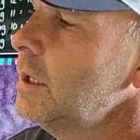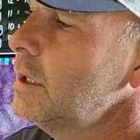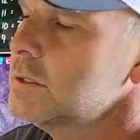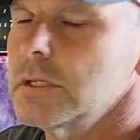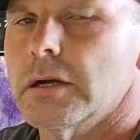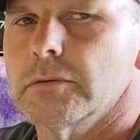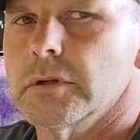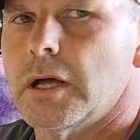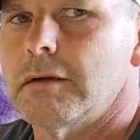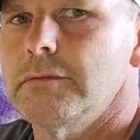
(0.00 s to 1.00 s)
It's not real
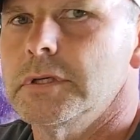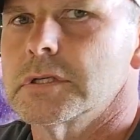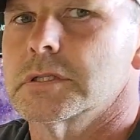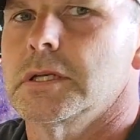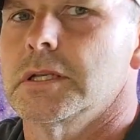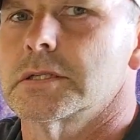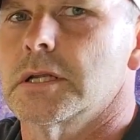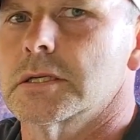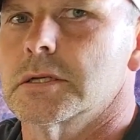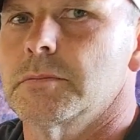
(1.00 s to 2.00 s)
obvious, and it's
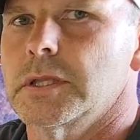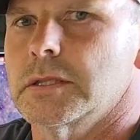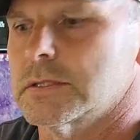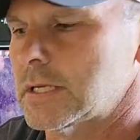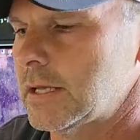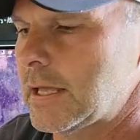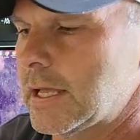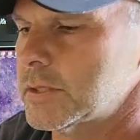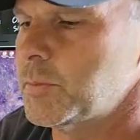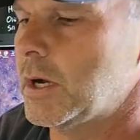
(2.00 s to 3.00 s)
not something that's
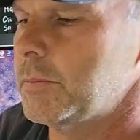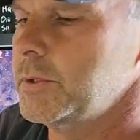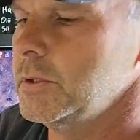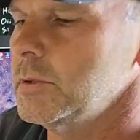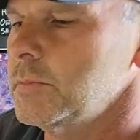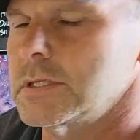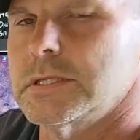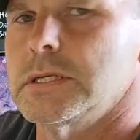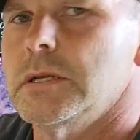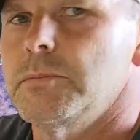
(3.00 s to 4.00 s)
as popular, but
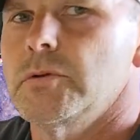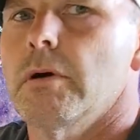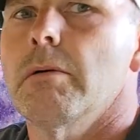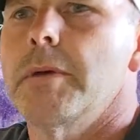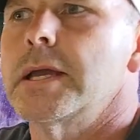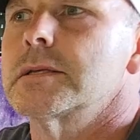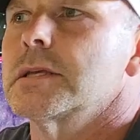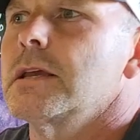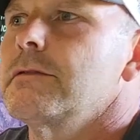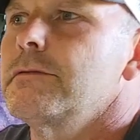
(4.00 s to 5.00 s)
ZWO makes
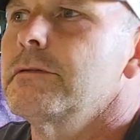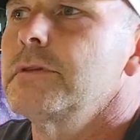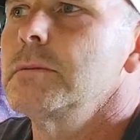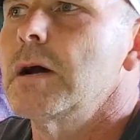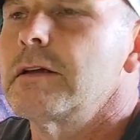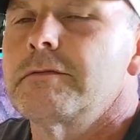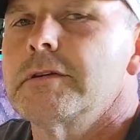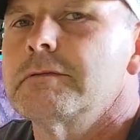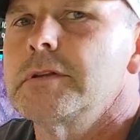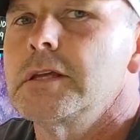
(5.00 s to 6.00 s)
a 50 by
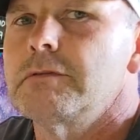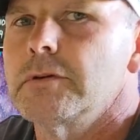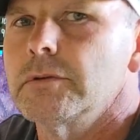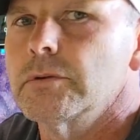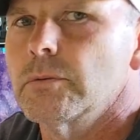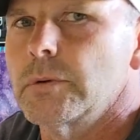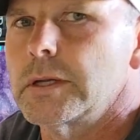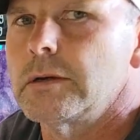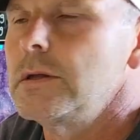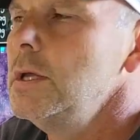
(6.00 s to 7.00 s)
50 filter
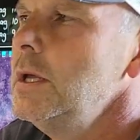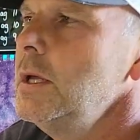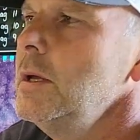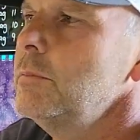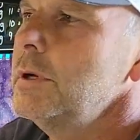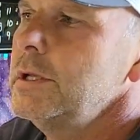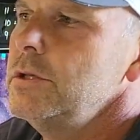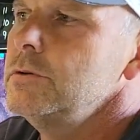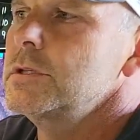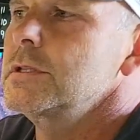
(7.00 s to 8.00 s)
wheel, but it
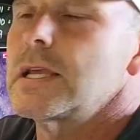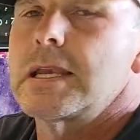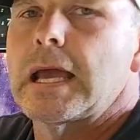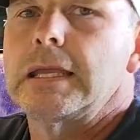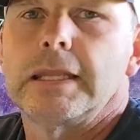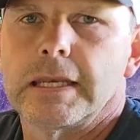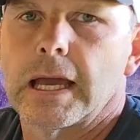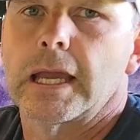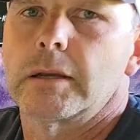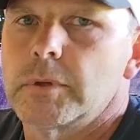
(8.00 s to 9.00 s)
uses a
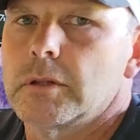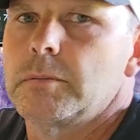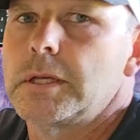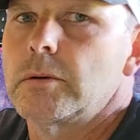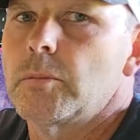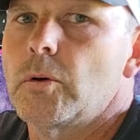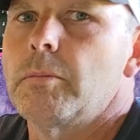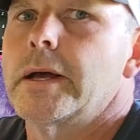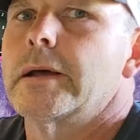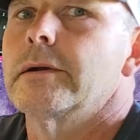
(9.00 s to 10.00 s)
99mm
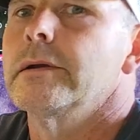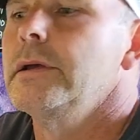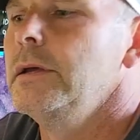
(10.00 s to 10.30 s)
bolt pattern.